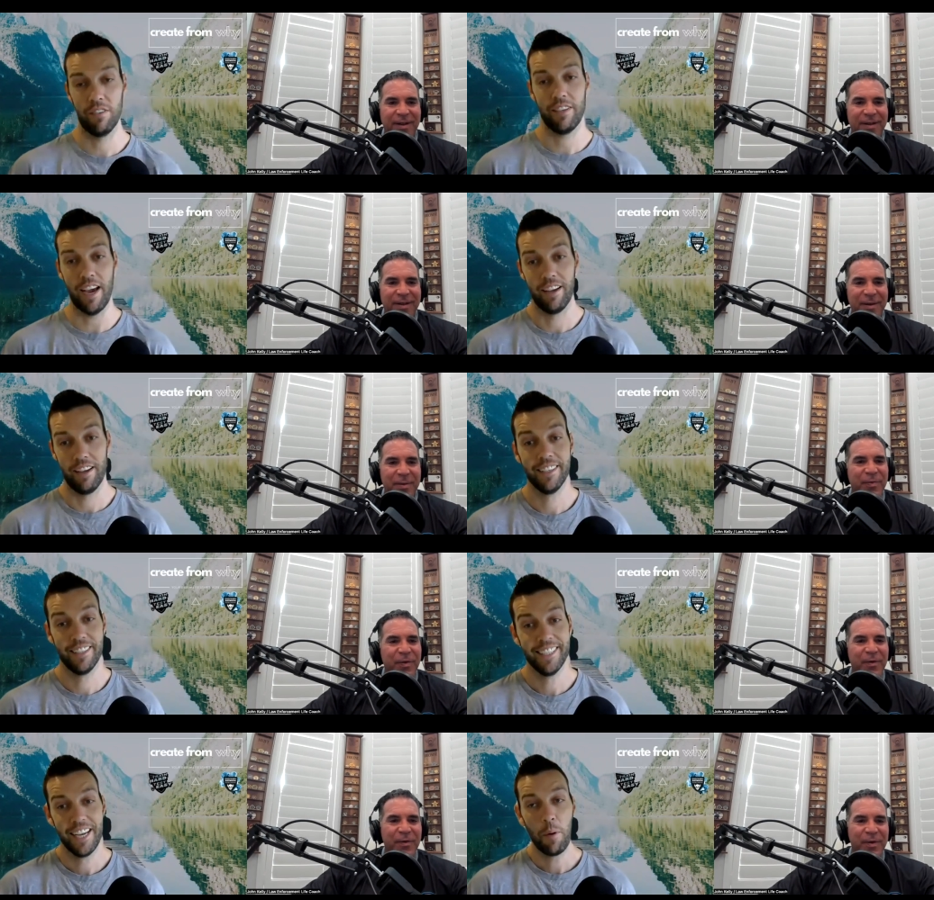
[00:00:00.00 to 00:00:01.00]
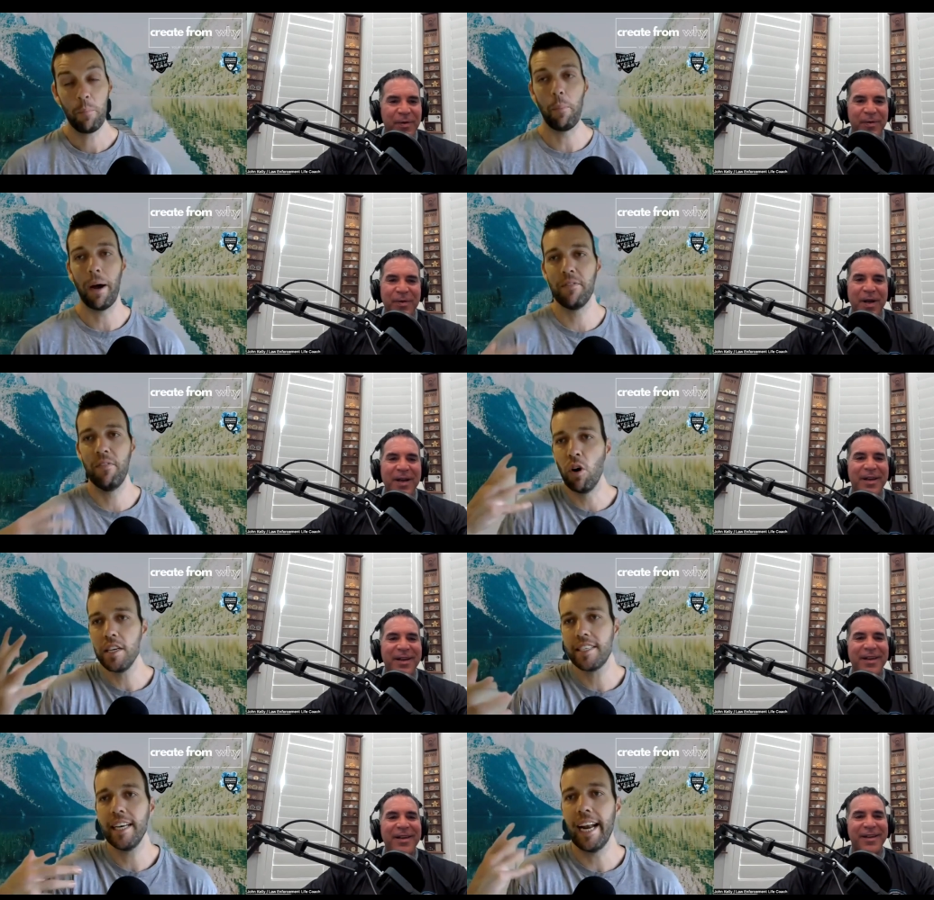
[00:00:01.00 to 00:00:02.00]
Speaker 1: Yeah. But by
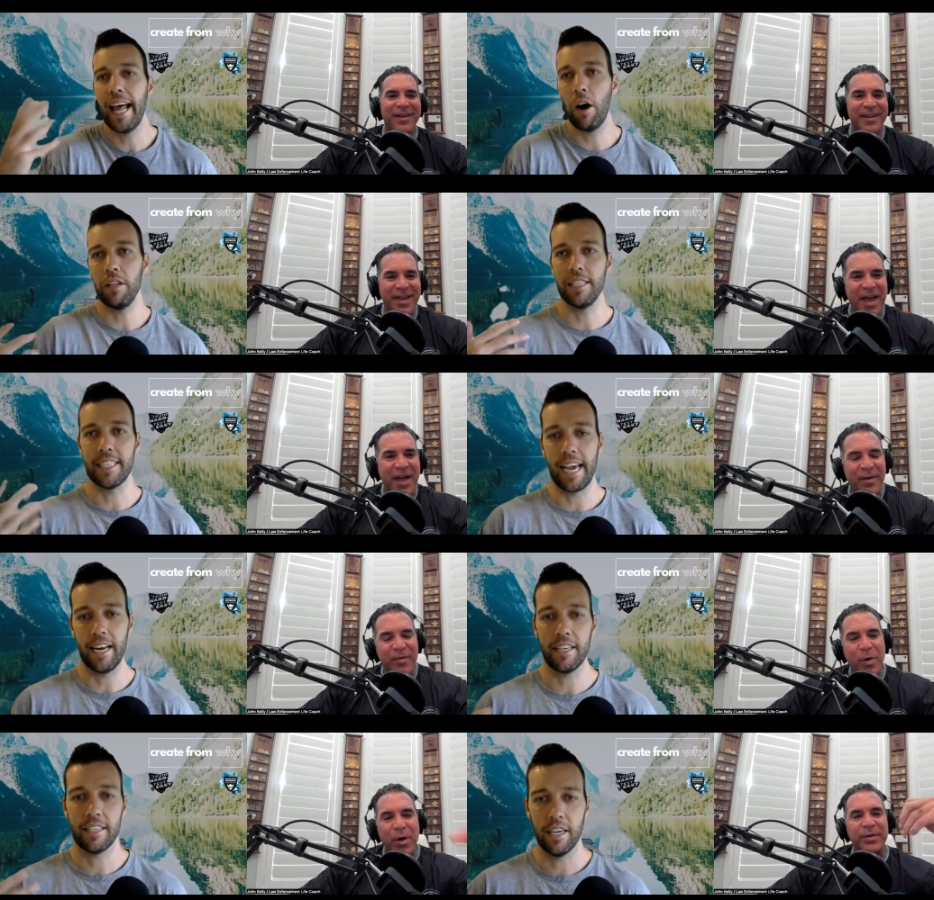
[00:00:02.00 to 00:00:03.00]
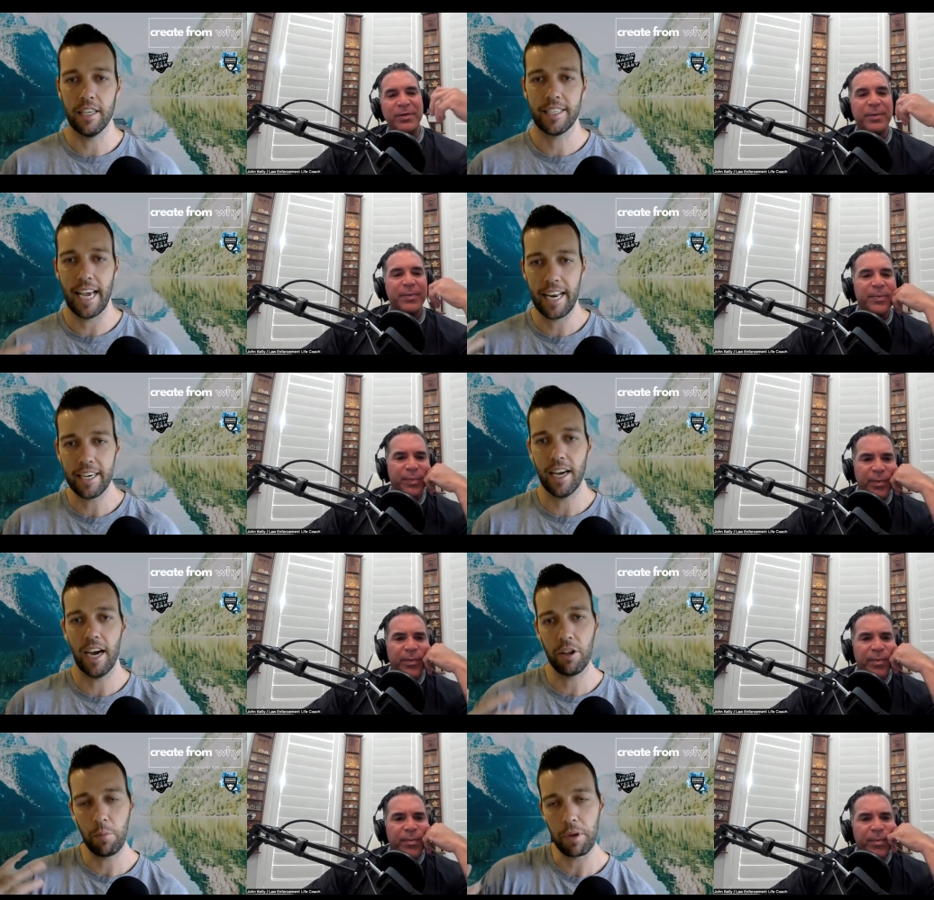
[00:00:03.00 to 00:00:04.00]
voicing it out and yeah, saying, it to, saying it to
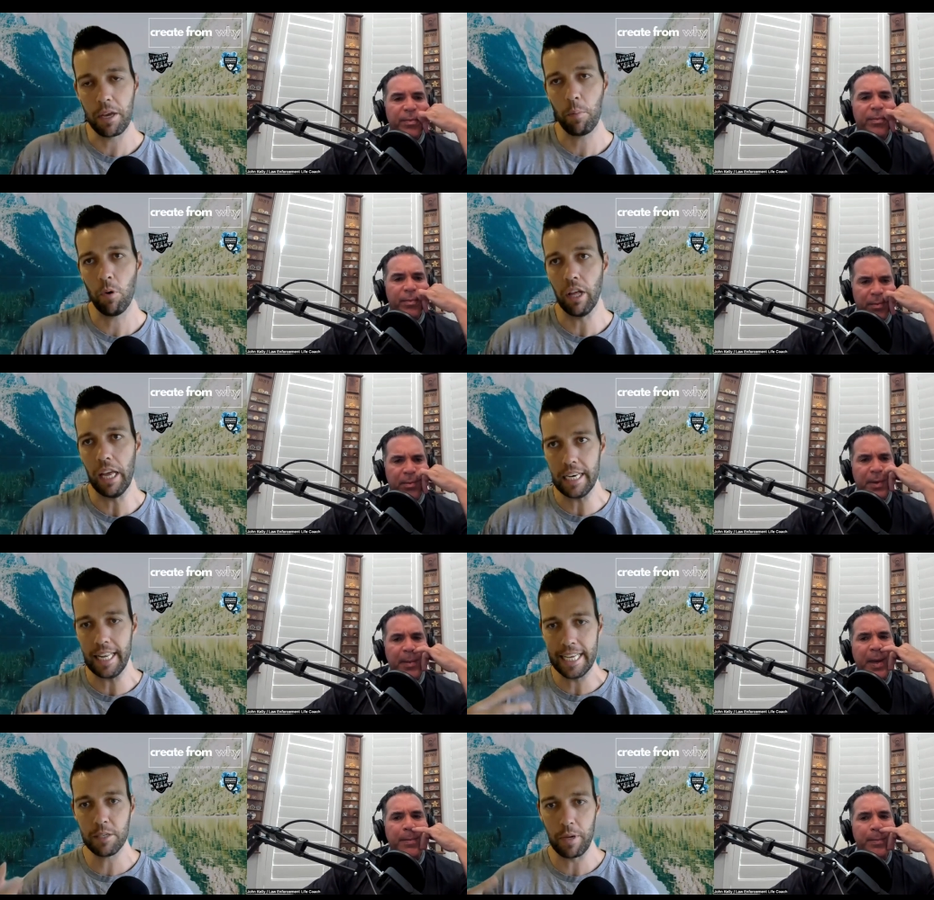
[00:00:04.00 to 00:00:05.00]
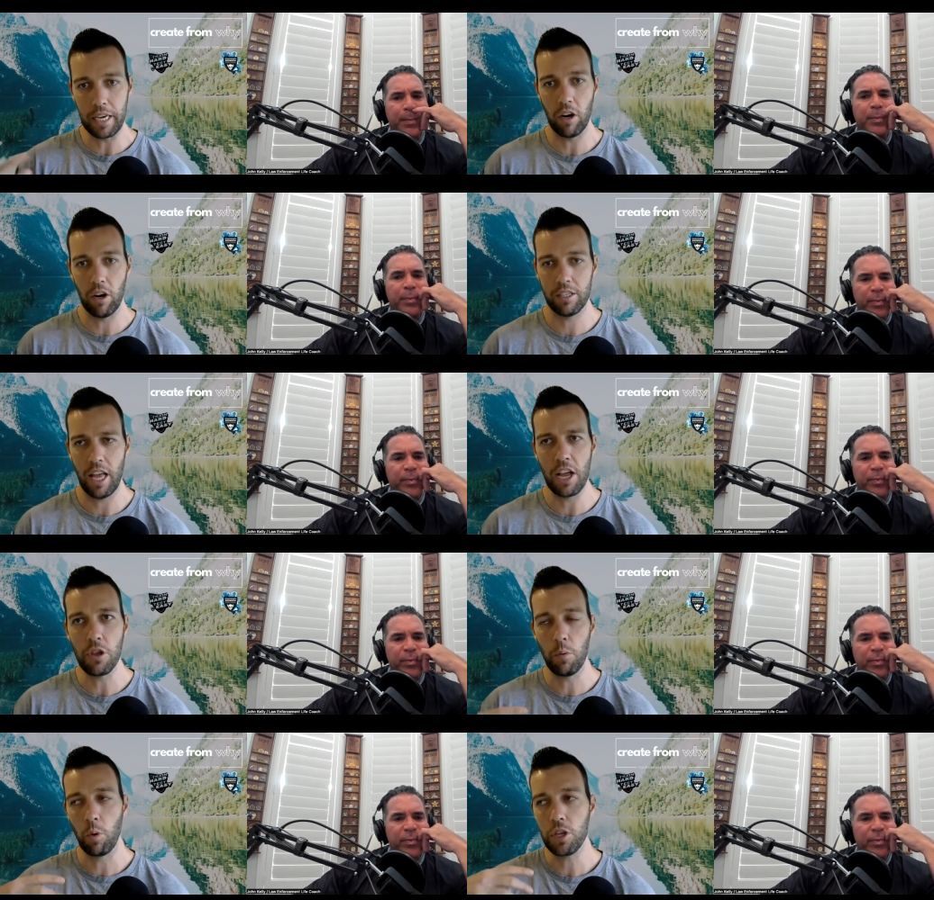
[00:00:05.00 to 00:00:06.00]
other people, it yeah, is man. being honest. And
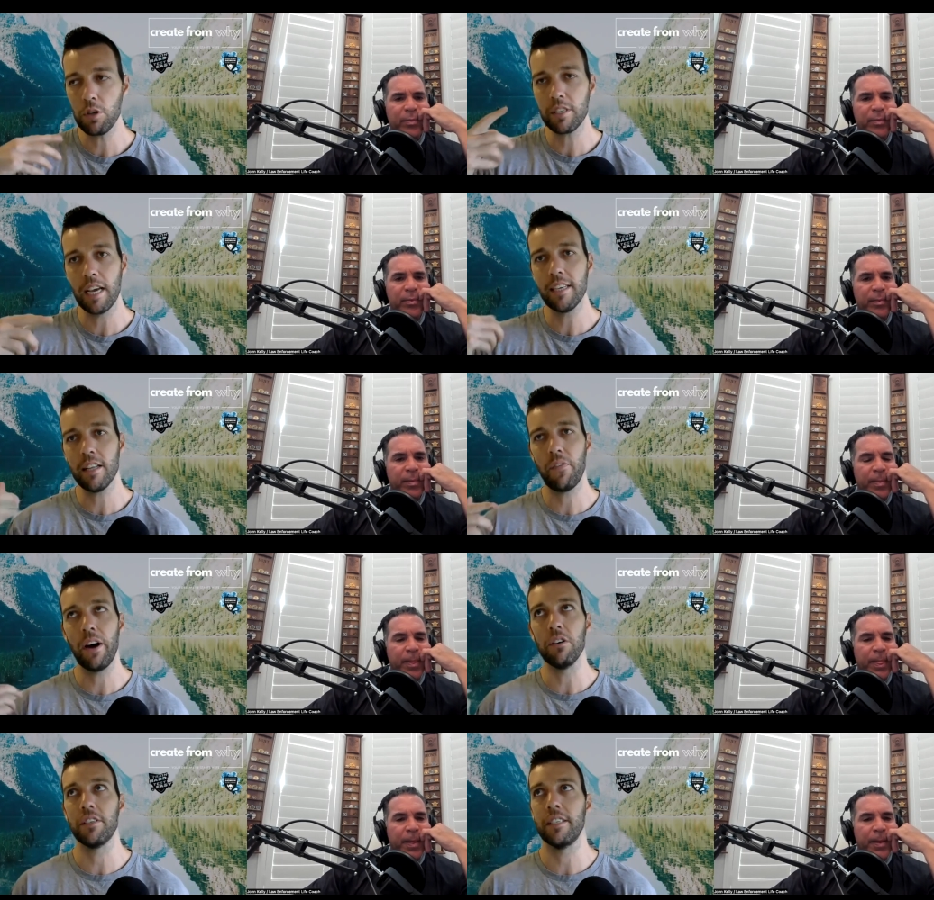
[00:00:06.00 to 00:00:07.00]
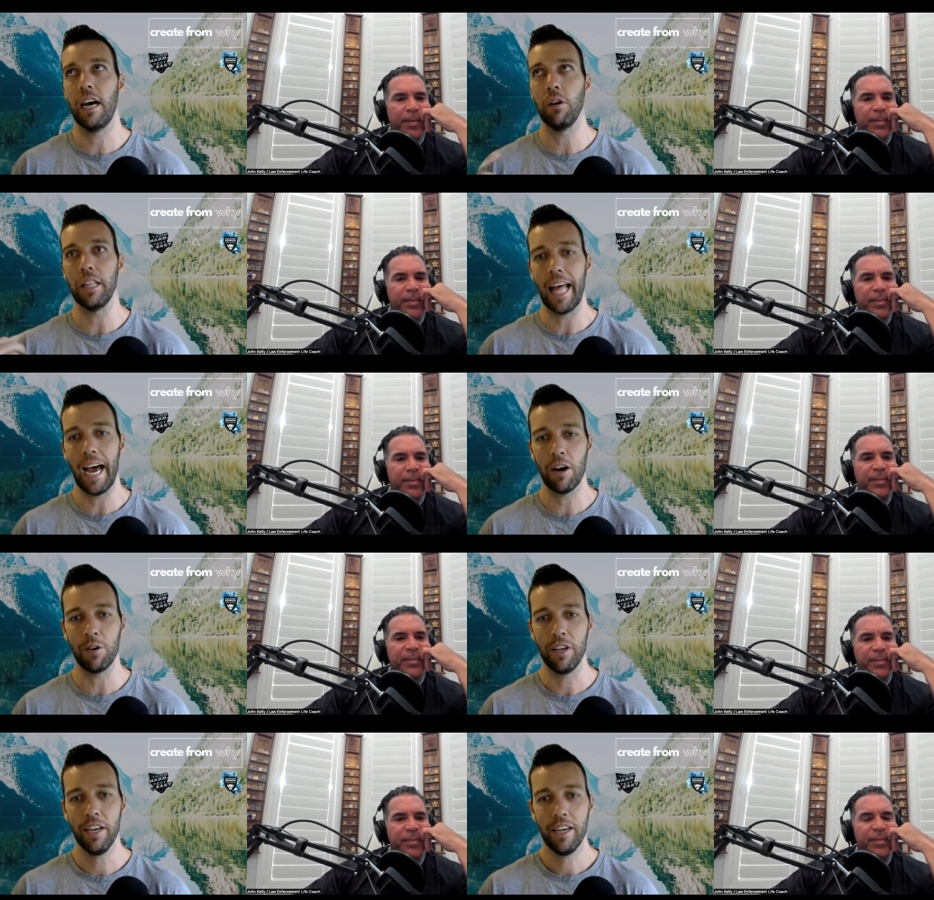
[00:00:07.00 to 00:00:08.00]
when you say stuff out, out loud,
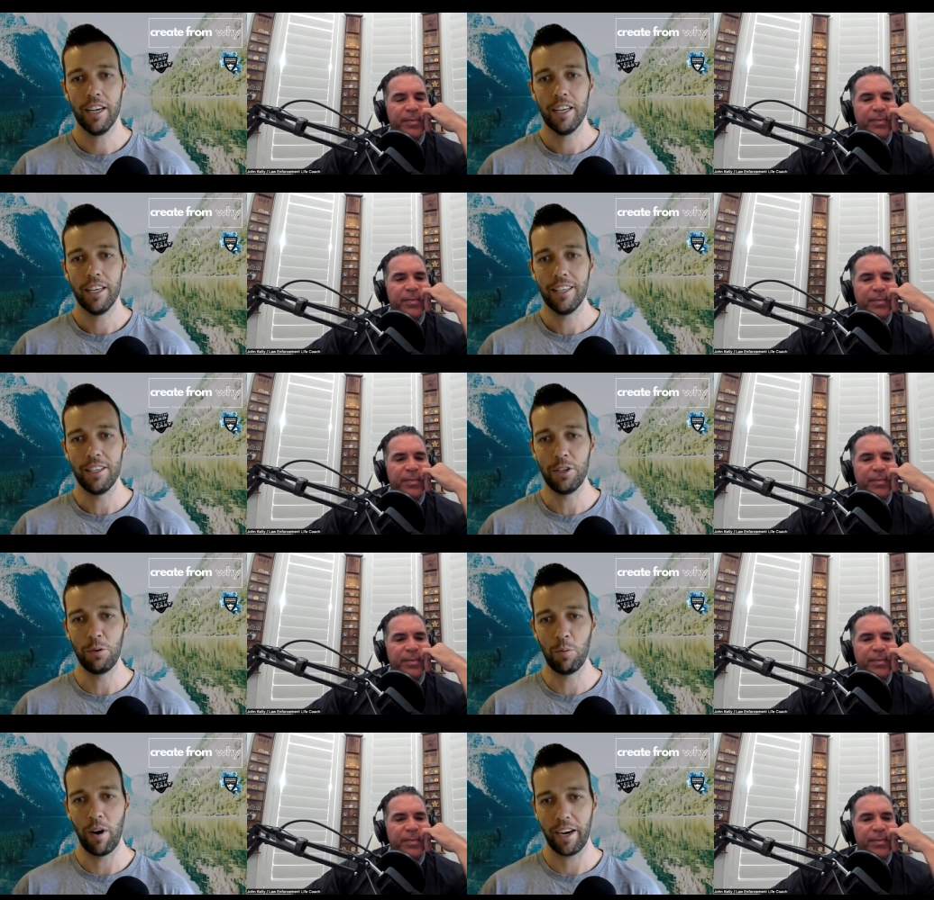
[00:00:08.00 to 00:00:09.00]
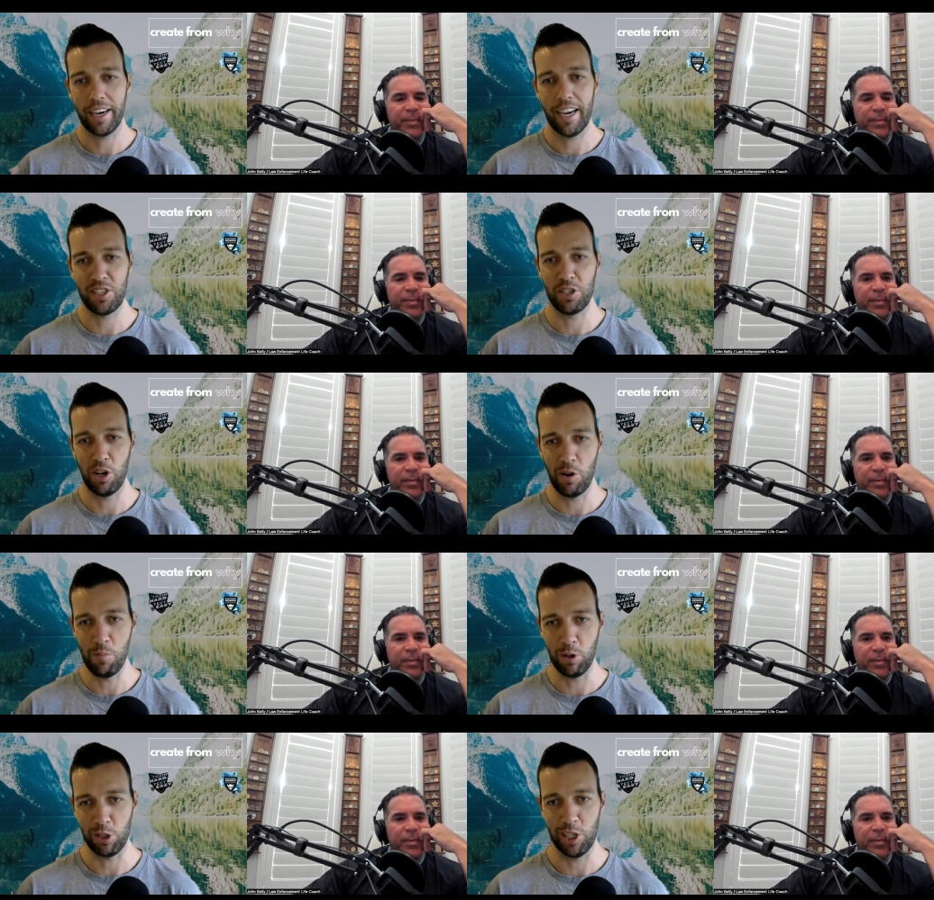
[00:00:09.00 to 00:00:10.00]
you recognize your own
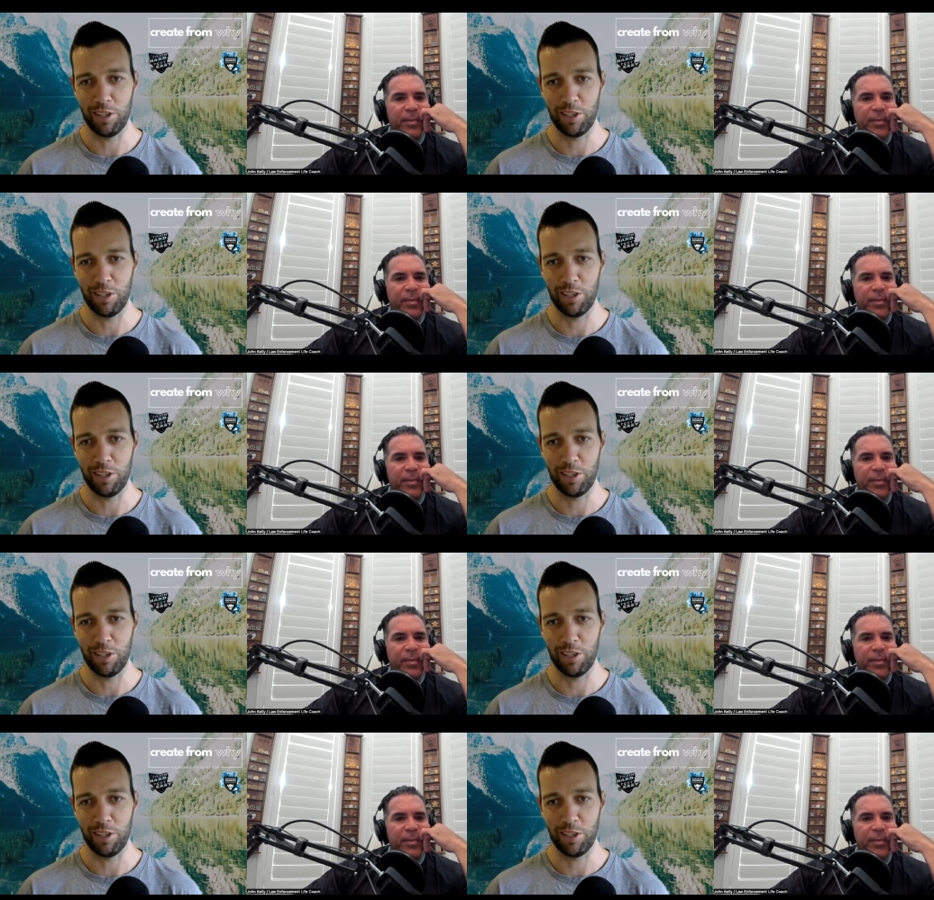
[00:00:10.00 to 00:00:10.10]
bullshit.